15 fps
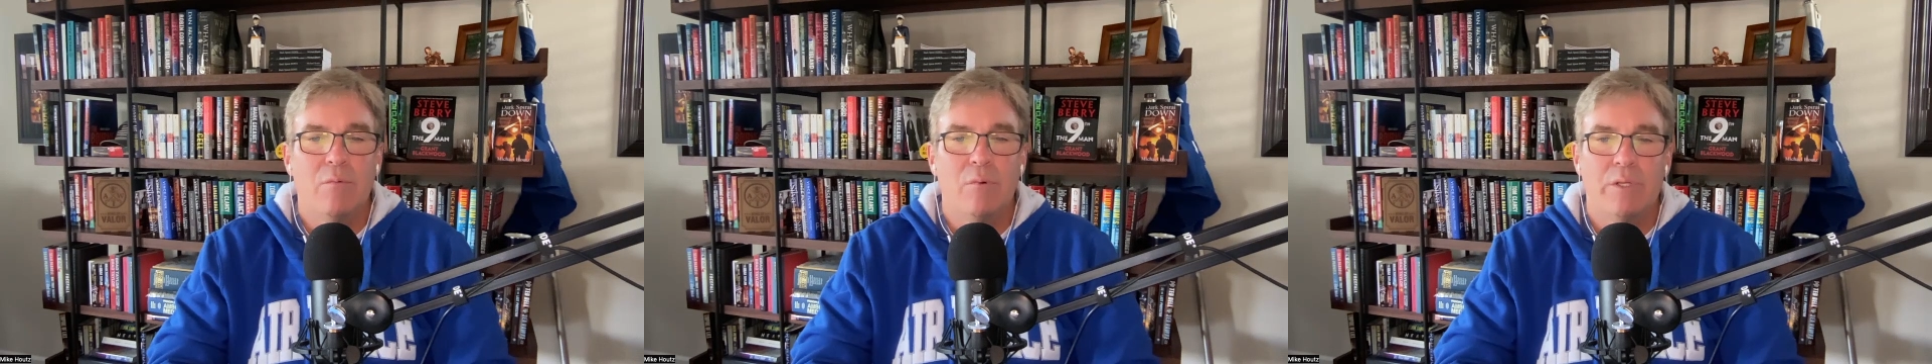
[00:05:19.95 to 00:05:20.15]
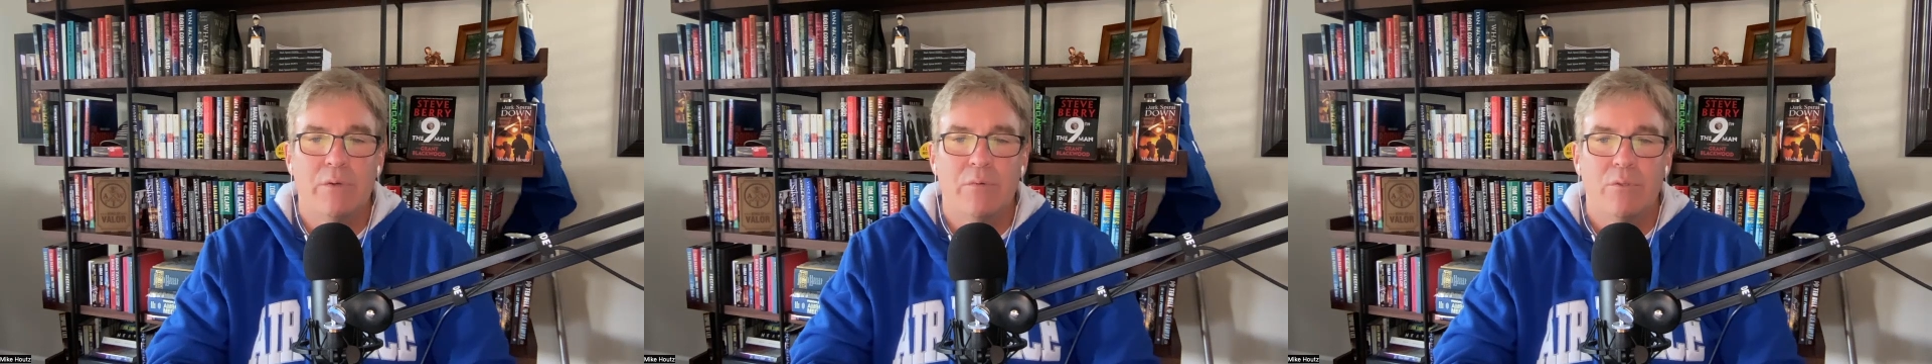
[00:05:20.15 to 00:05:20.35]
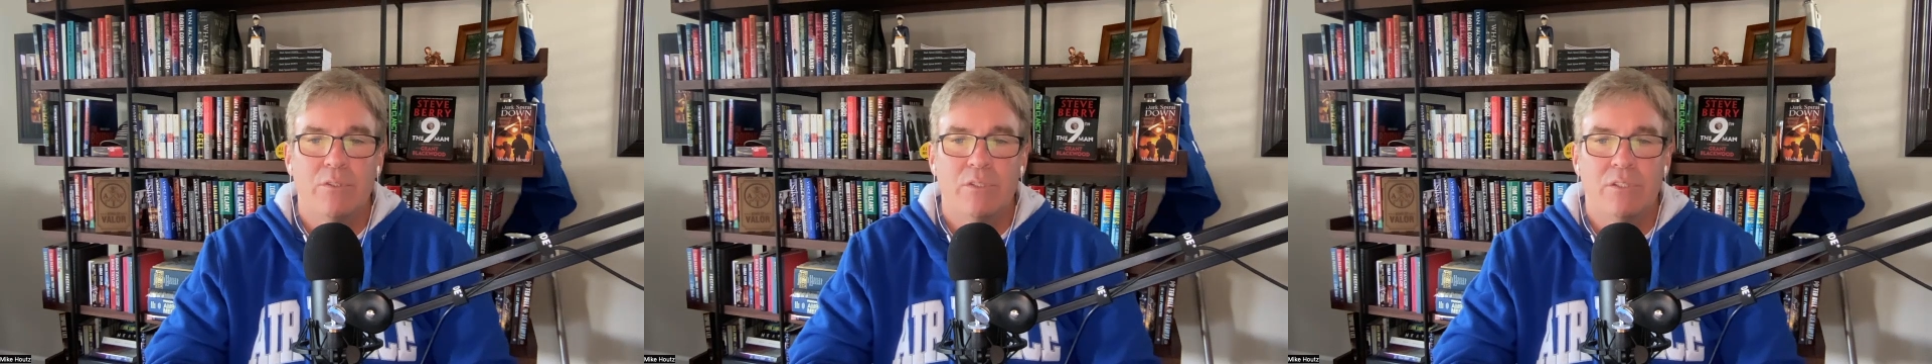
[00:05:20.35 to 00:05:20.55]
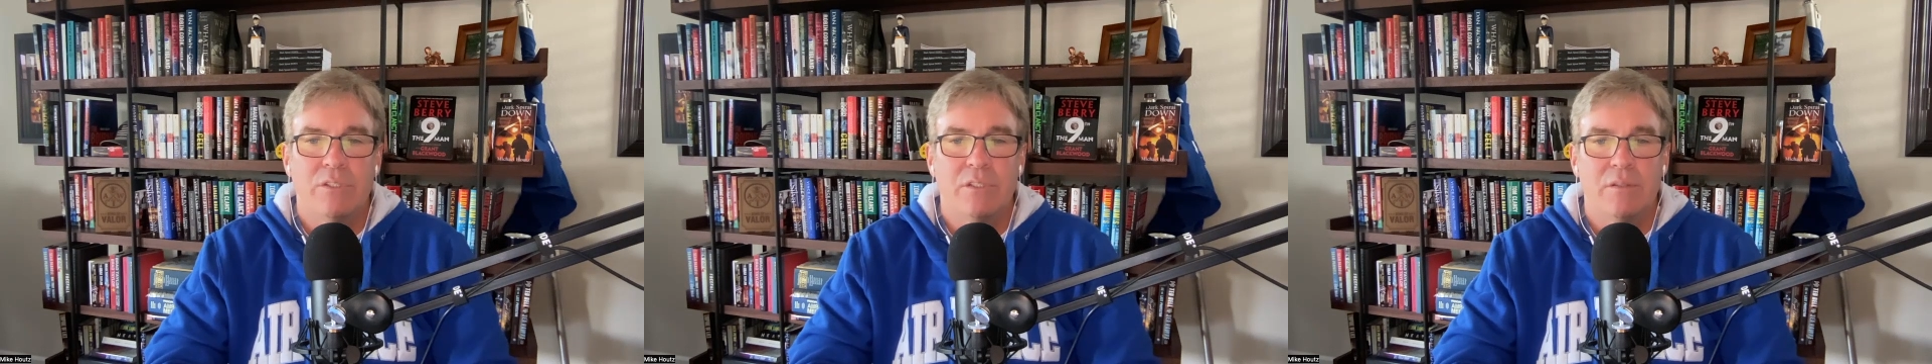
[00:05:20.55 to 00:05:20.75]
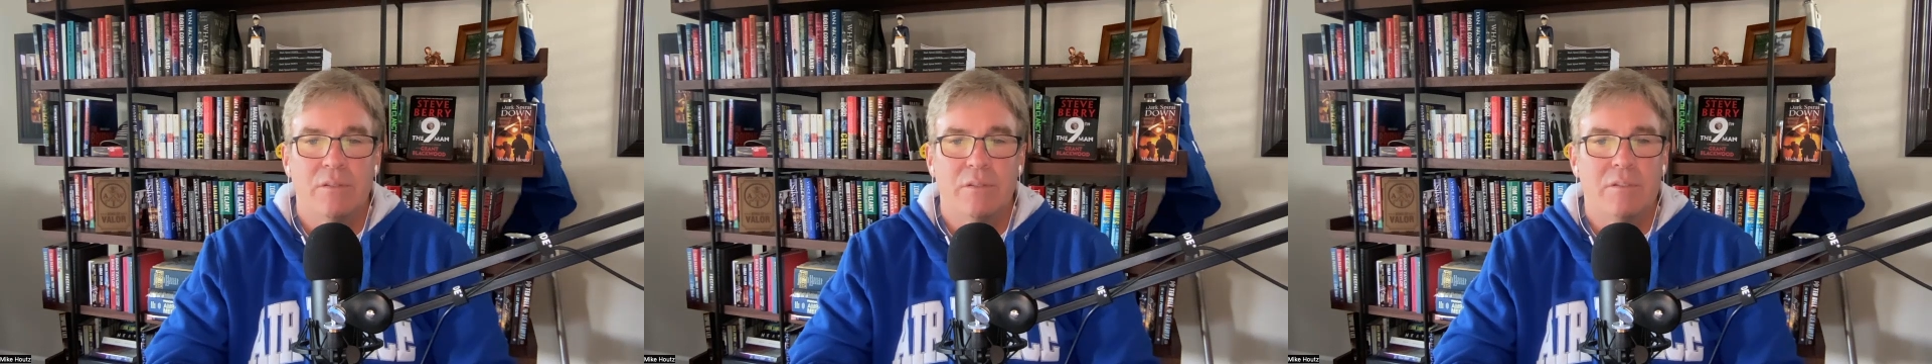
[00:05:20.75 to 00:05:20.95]
when you were just
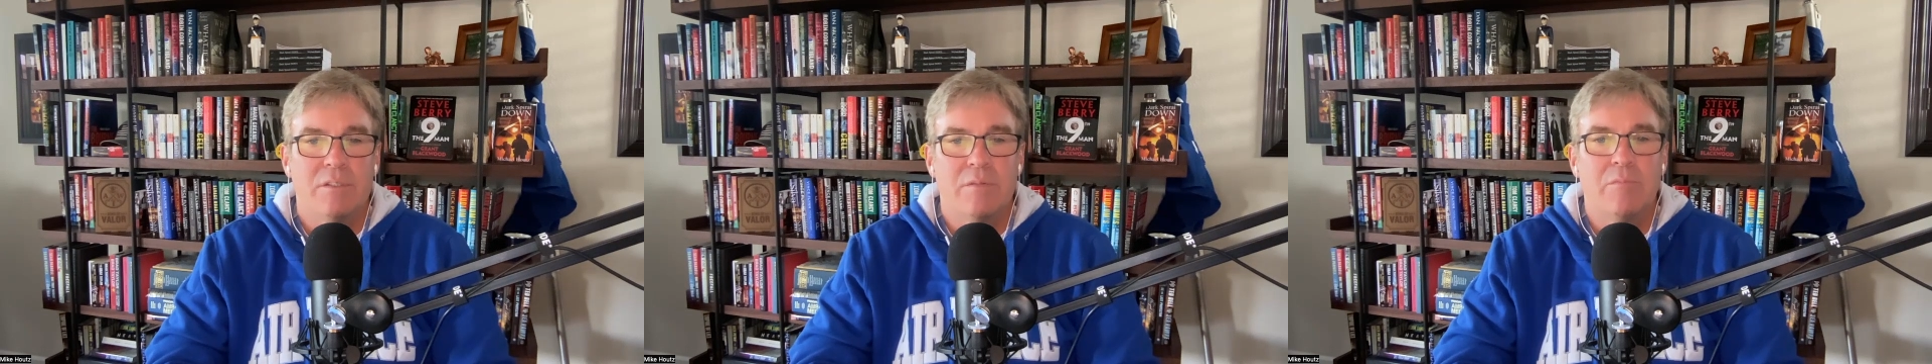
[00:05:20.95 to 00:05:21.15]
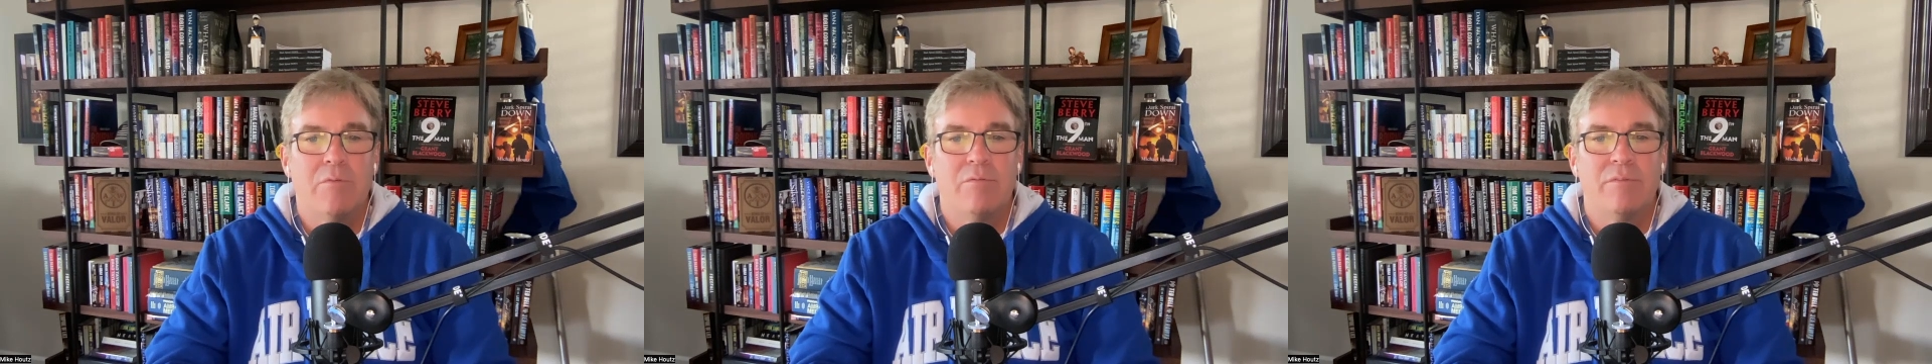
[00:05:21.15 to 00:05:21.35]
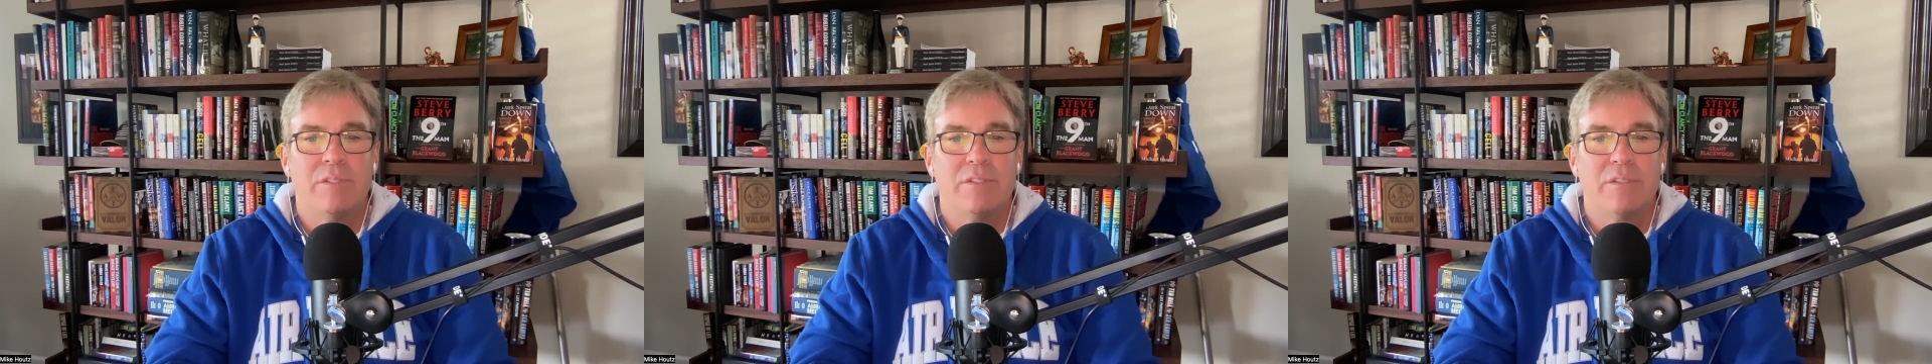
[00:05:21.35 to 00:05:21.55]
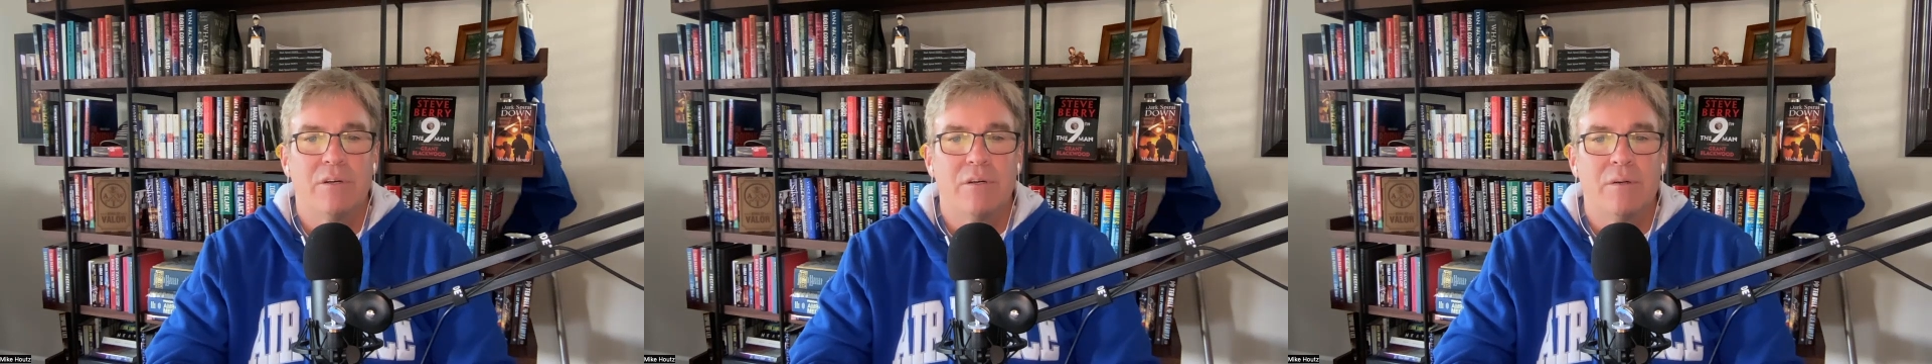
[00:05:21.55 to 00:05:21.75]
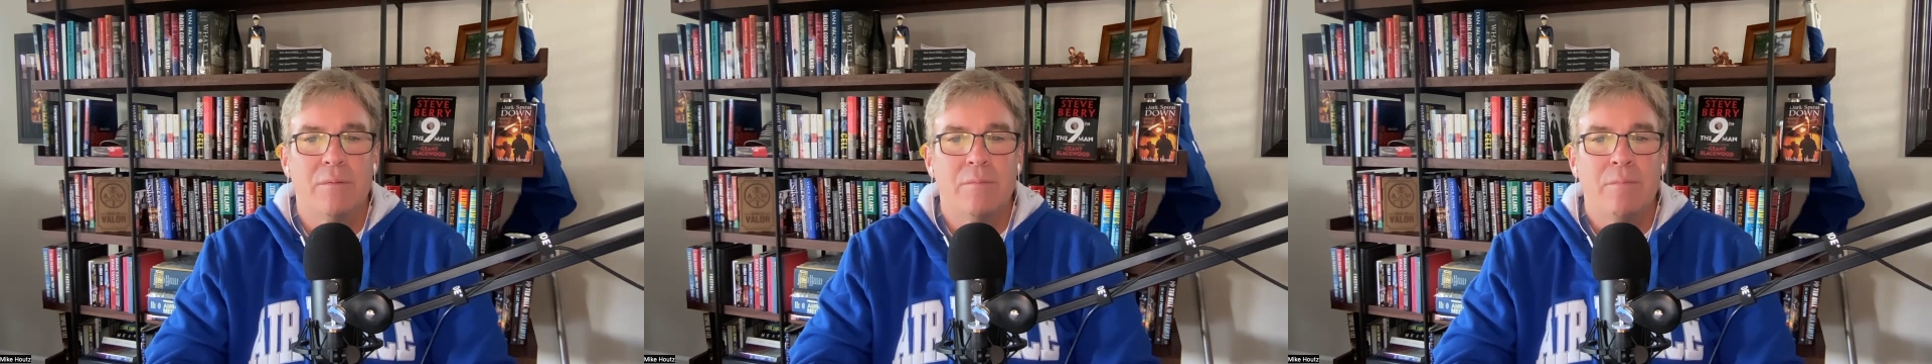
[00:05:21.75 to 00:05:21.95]
a simple visitor.